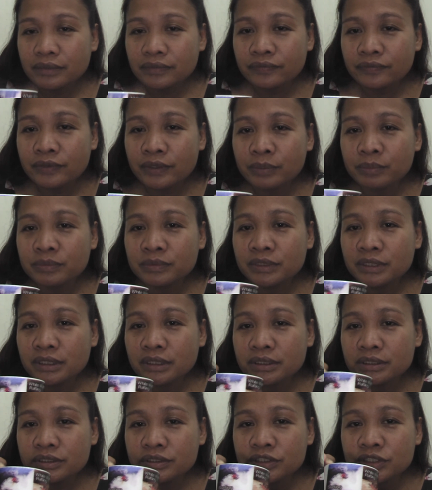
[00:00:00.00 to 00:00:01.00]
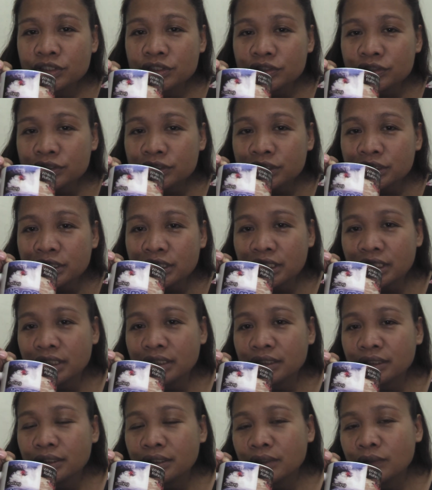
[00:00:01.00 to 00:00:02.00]
from ginger tea
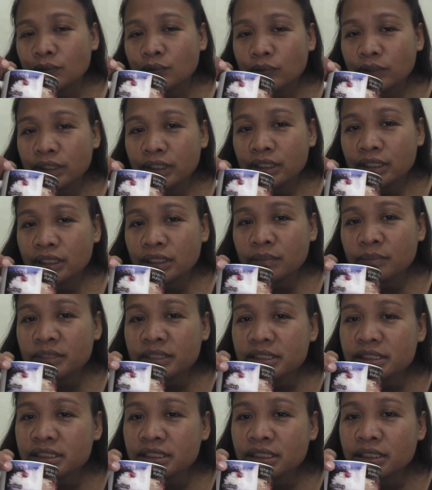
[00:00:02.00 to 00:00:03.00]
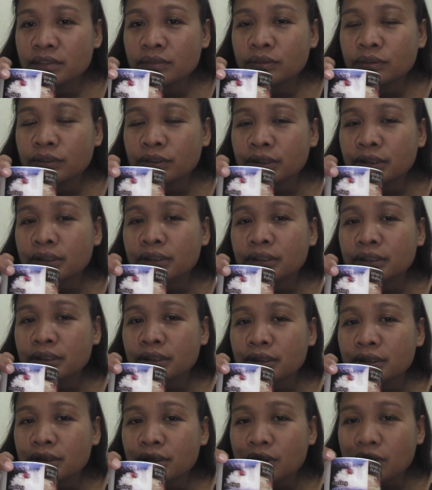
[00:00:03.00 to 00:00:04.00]
with calamansi or
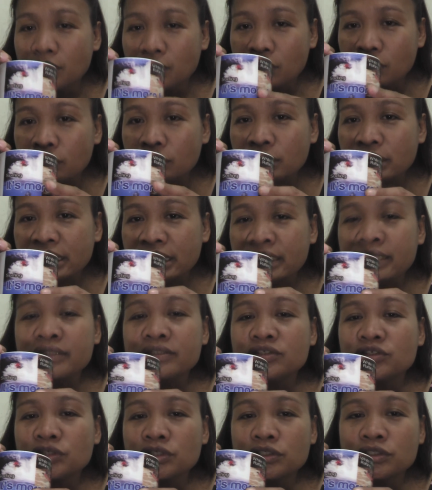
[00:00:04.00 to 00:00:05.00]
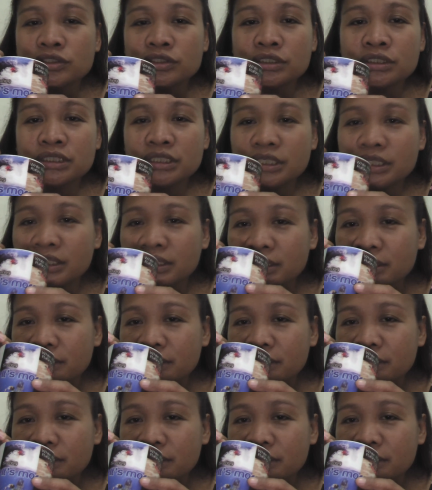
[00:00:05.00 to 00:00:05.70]
only ginger tea.